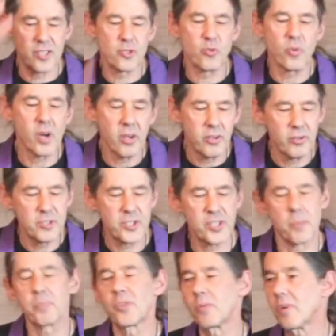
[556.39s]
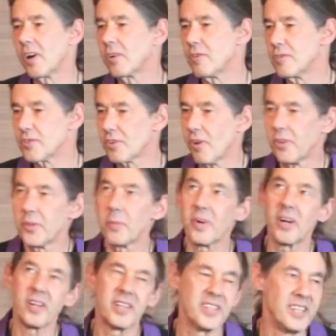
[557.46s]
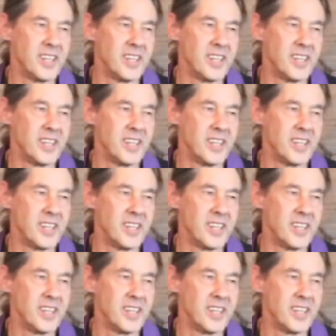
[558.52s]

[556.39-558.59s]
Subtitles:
this rug? Who shipped the rug? Who sold the rug?